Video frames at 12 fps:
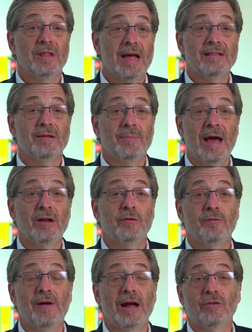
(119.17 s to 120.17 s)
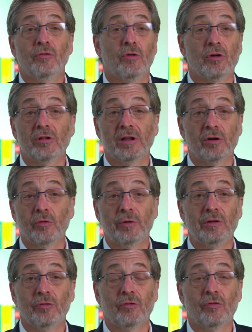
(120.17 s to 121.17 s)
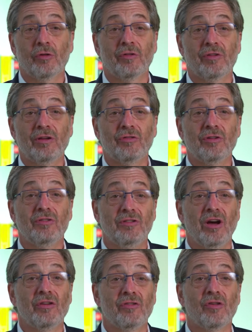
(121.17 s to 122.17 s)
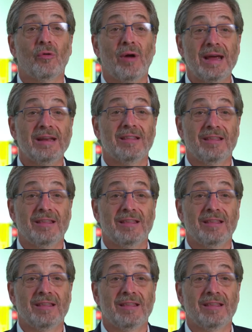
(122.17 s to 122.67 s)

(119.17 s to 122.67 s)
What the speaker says: that the manufacturer or clinical research organization does the right